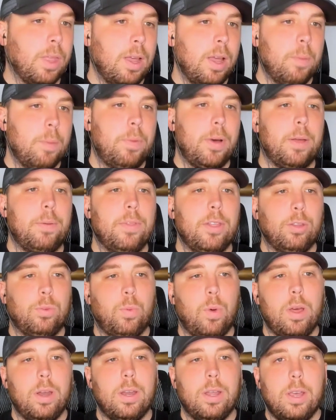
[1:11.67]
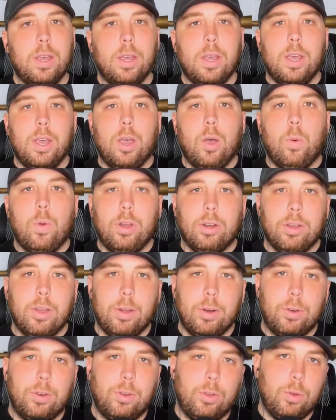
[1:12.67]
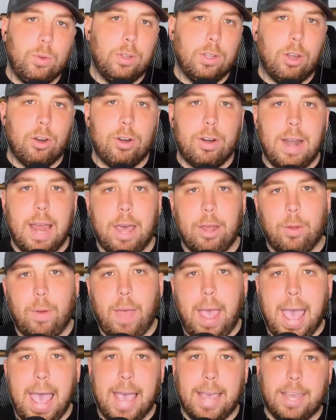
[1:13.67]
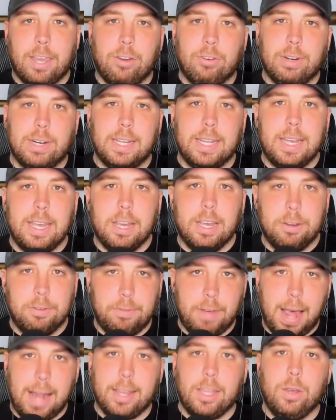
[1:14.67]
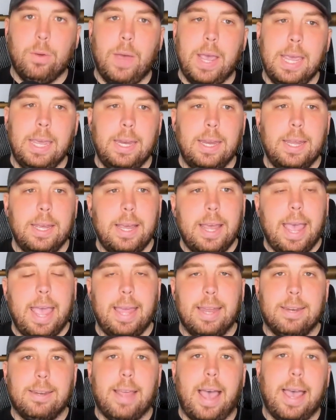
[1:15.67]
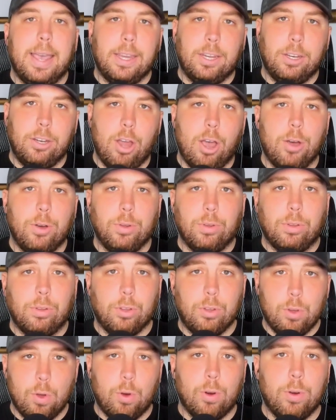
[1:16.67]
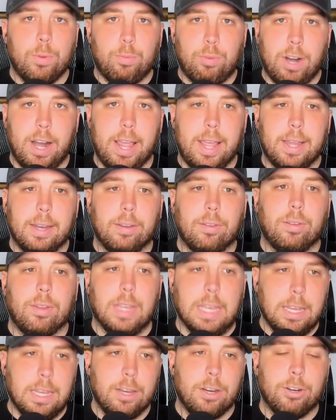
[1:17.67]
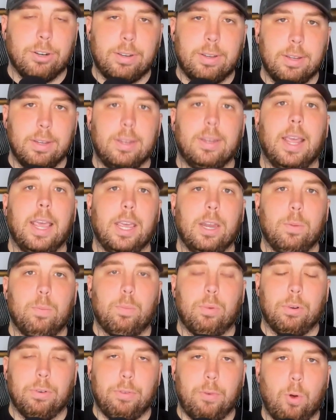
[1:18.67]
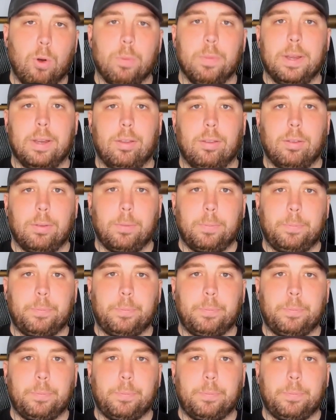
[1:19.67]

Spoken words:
But this one, we are going to learn how to accurately evaluate and diagnose your brand's year-to-date performance.